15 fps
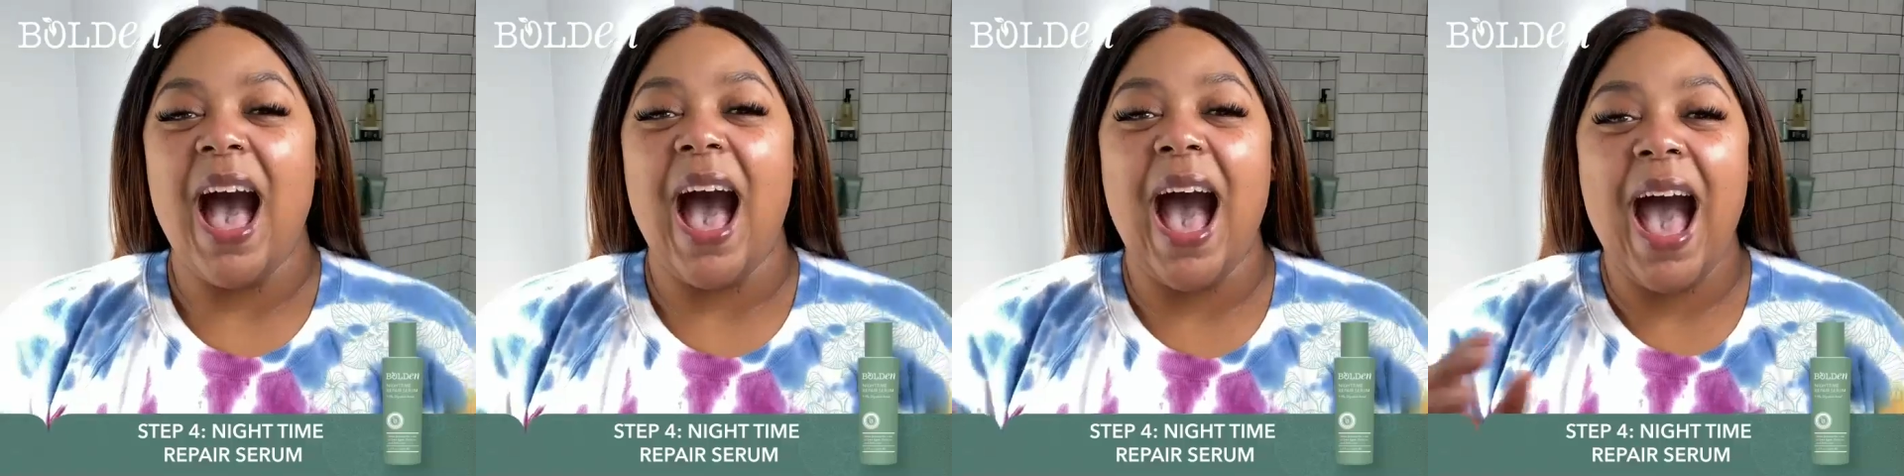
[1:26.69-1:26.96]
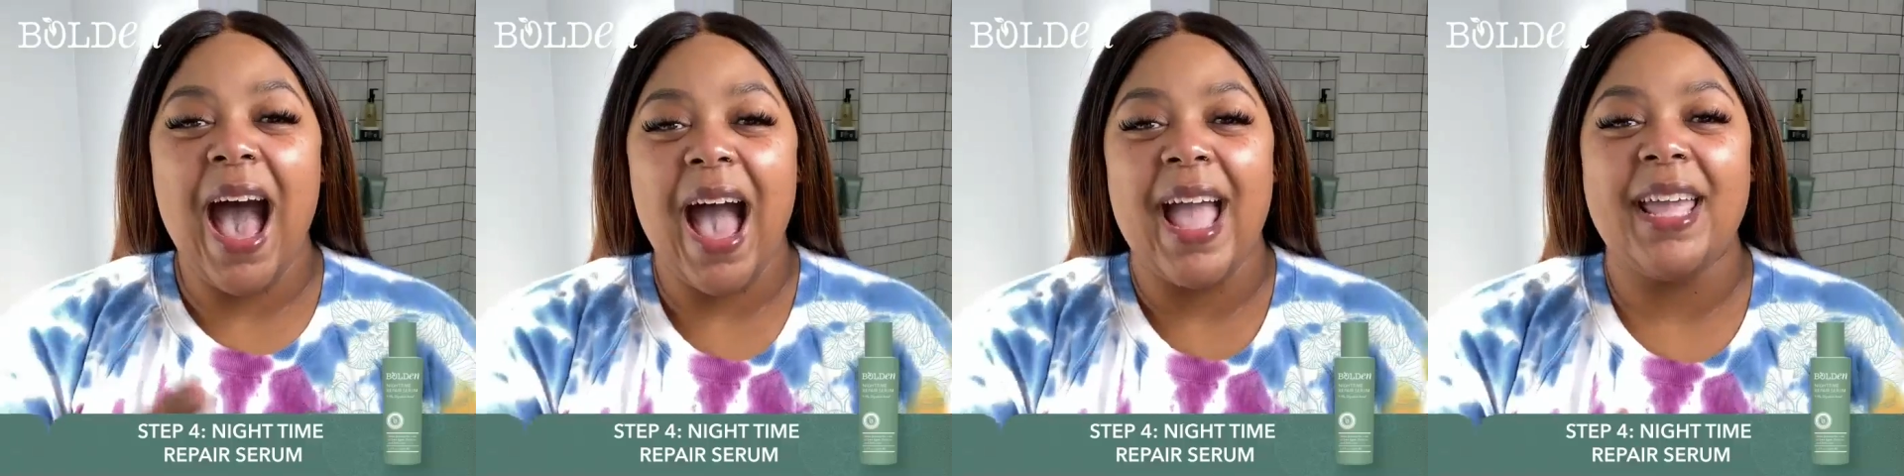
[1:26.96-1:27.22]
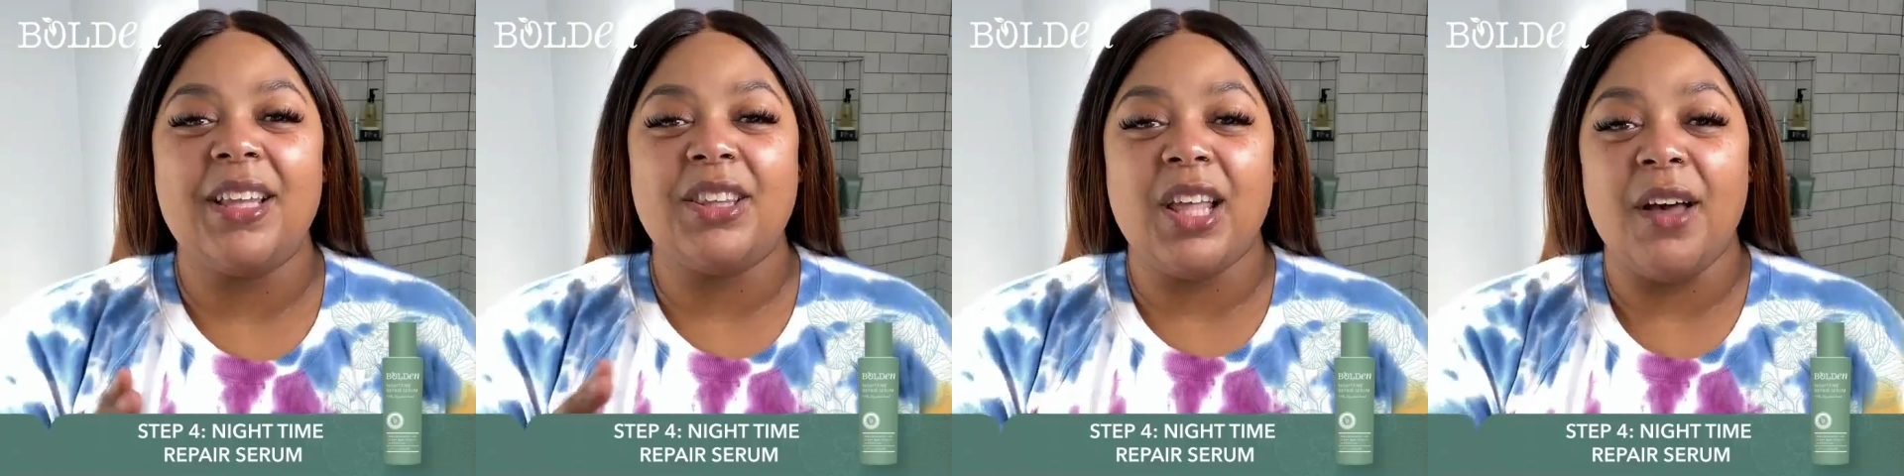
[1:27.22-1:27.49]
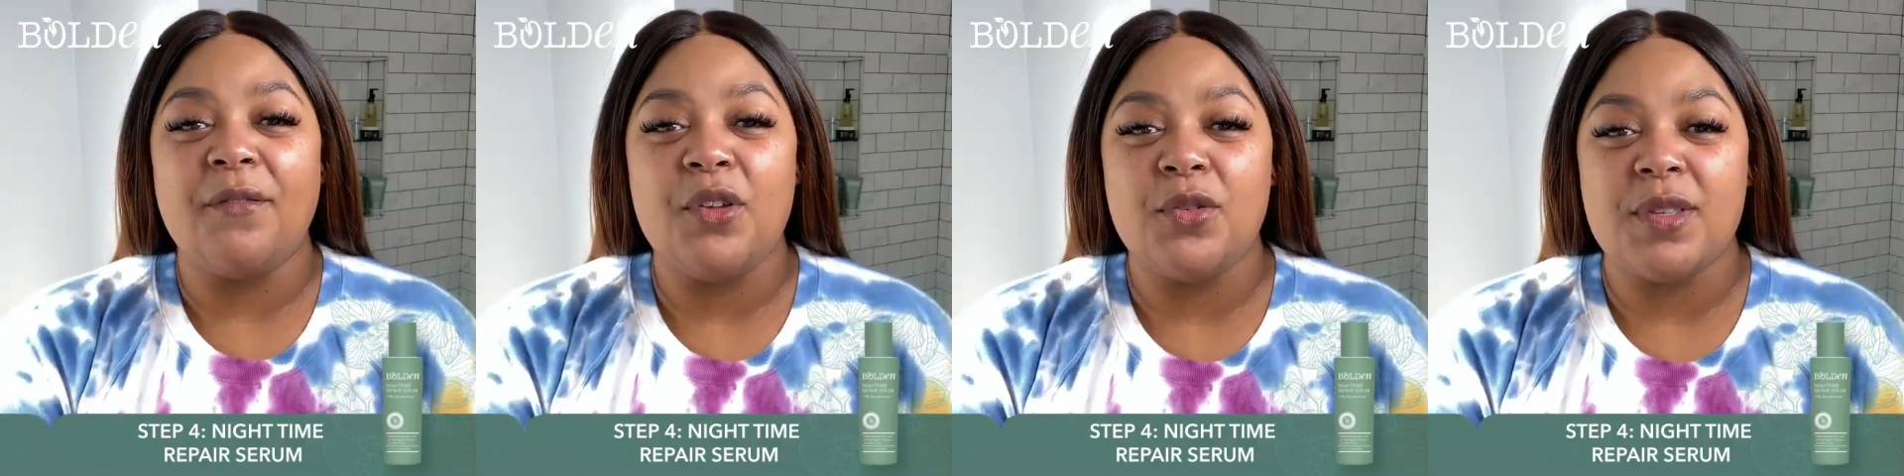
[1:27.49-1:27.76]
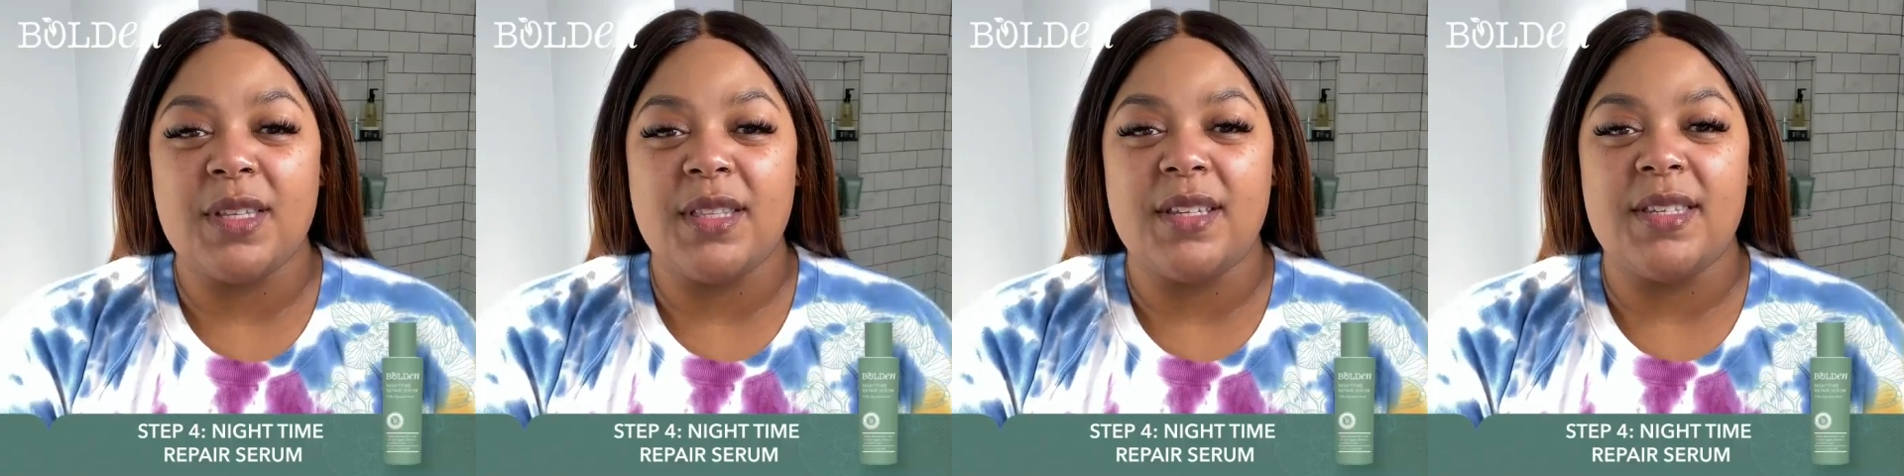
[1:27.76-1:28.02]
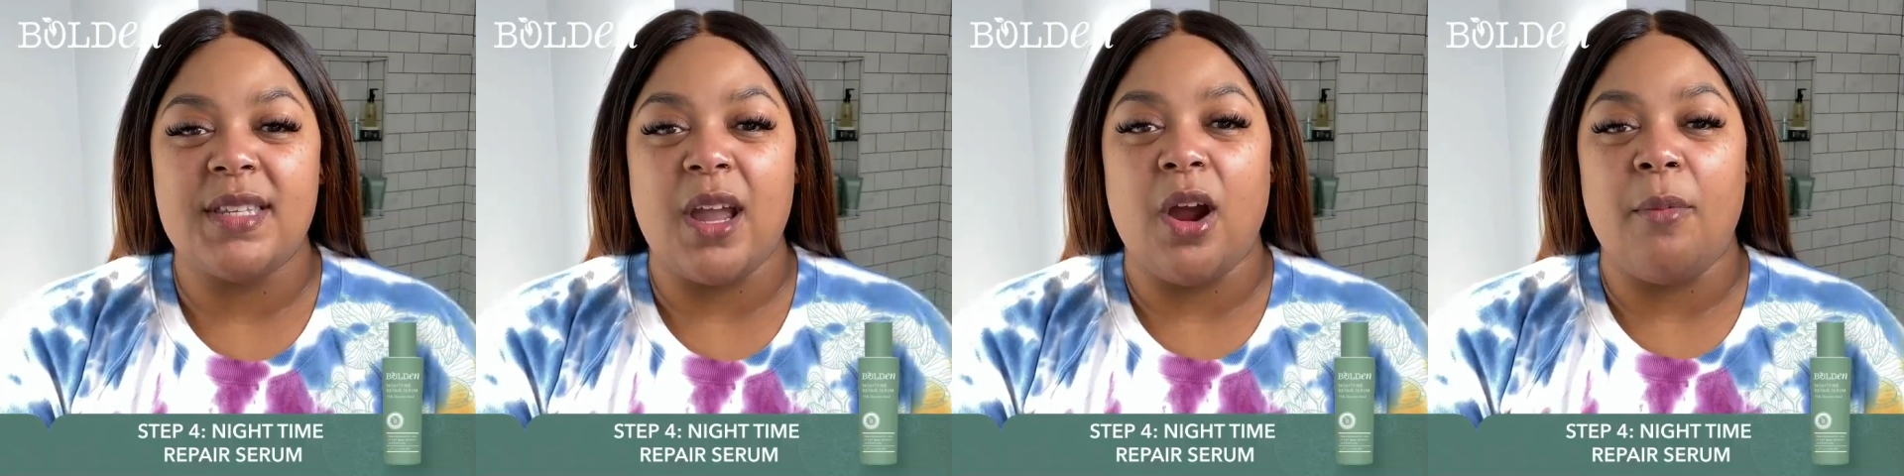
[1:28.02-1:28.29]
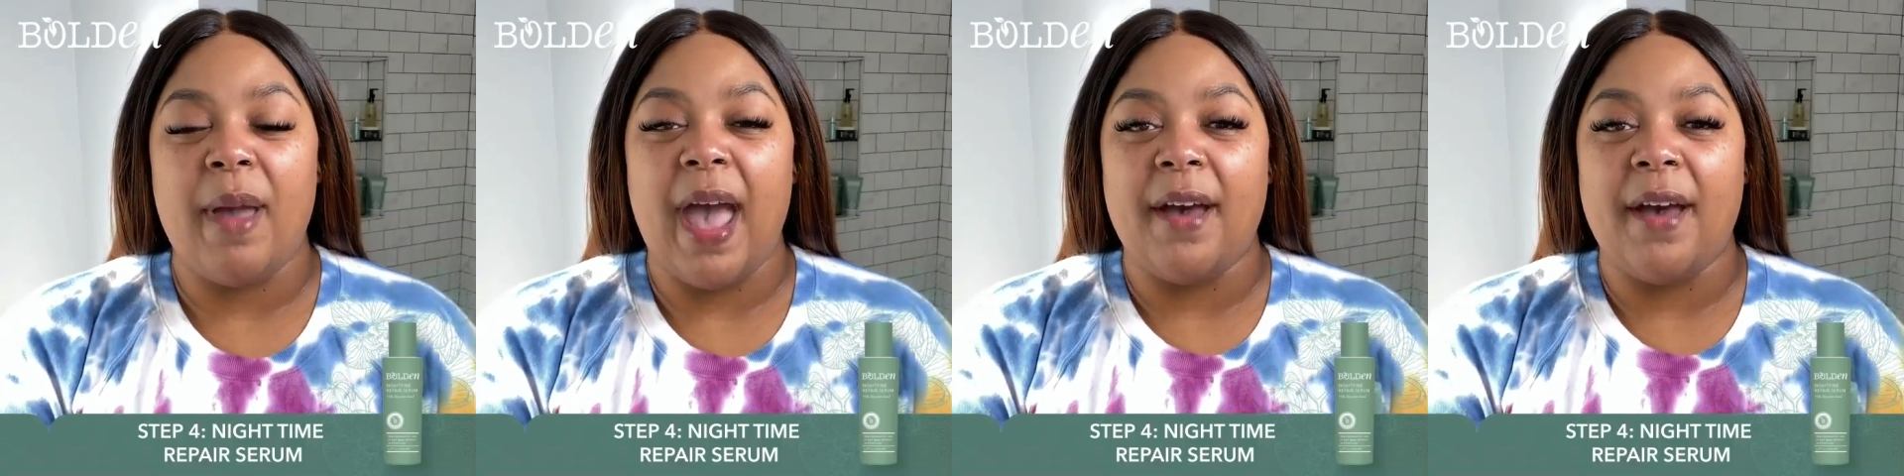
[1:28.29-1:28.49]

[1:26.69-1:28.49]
I love using this serum